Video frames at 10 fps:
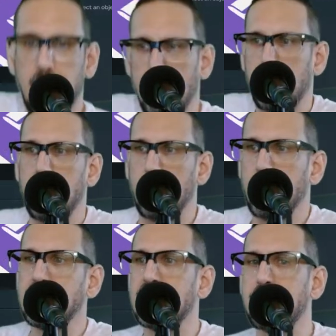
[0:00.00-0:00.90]
You know,
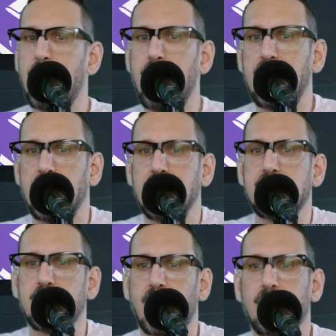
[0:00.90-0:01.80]
this is my main thing.
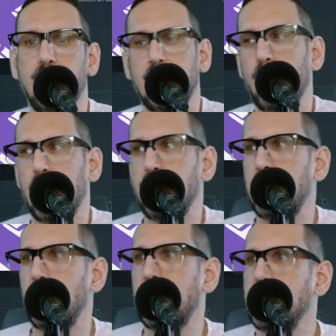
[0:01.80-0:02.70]
This is what I really want to be
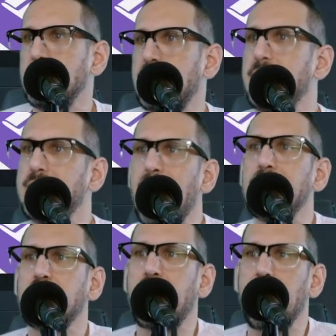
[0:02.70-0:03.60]
doing is
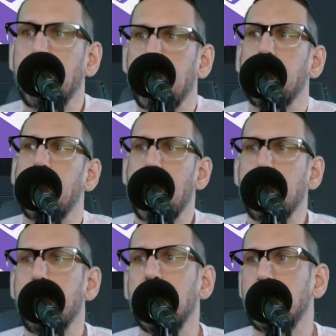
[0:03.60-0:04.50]
educating
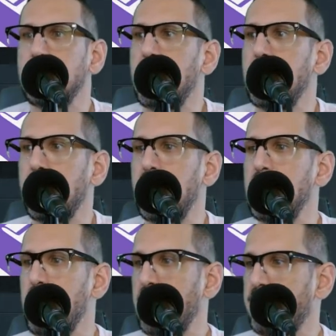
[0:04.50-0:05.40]
and building in
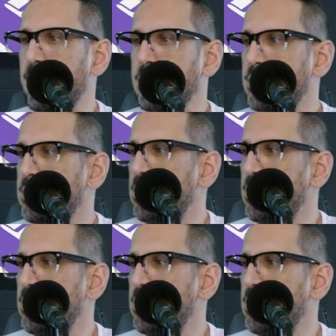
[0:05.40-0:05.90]
the metaverse